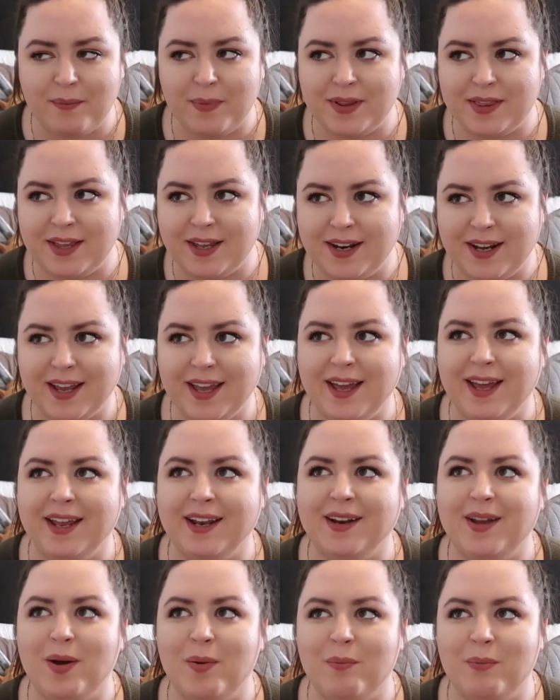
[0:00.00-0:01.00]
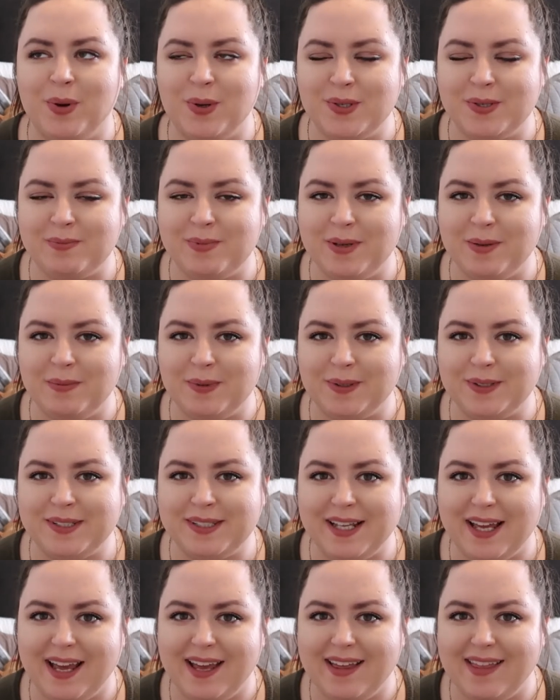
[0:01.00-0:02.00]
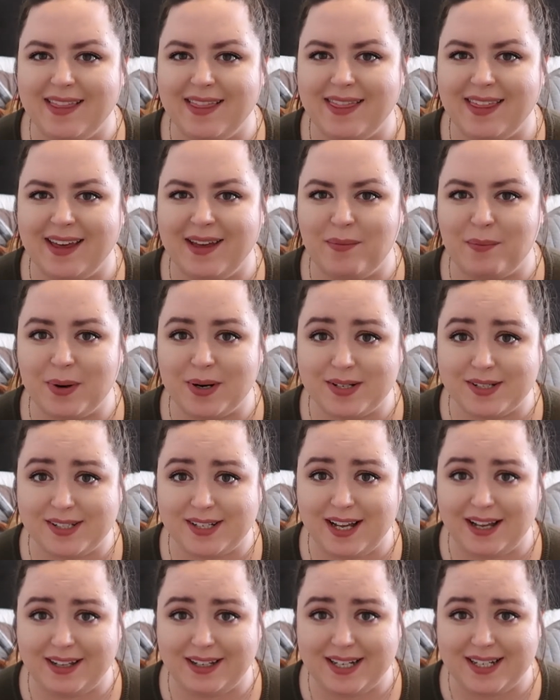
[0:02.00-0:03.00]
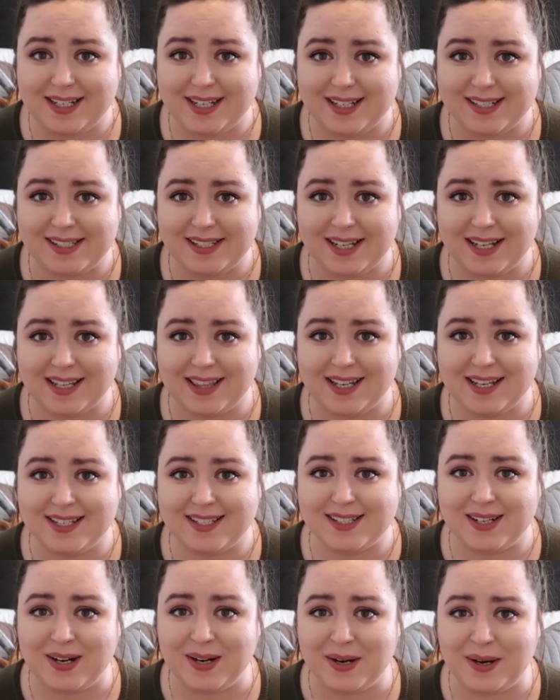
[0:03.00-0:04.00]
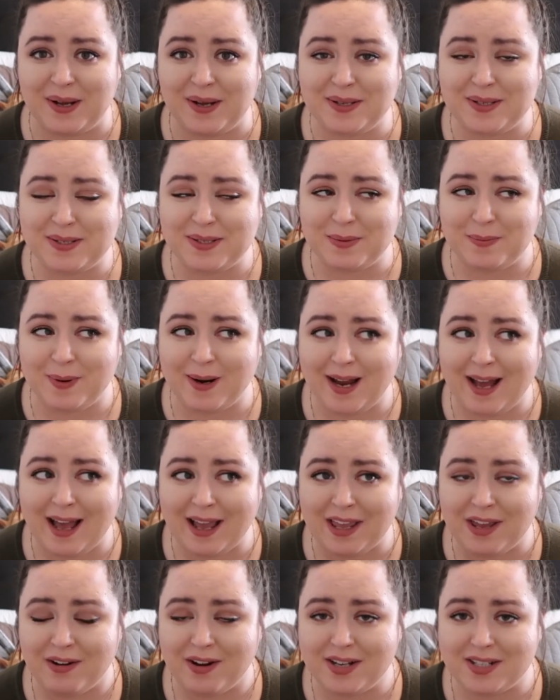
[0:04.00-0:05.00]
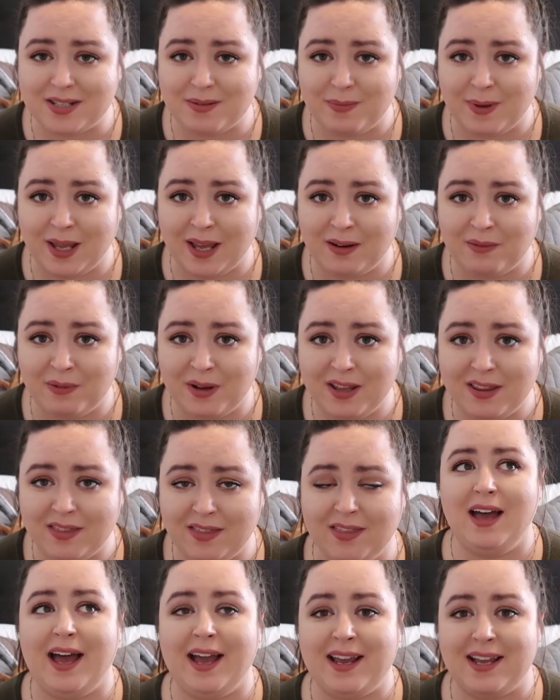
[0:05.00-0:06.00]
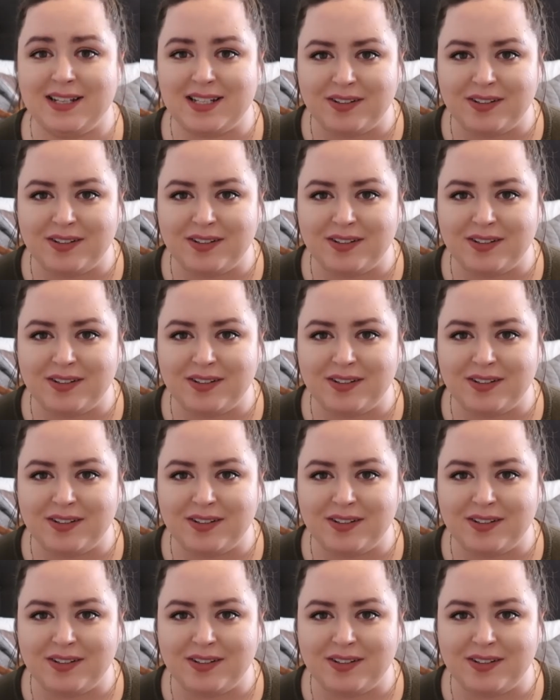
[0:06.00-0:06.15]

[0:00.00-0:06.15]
But then again, most people say that personality tests like this are not super accurate to begin with. I could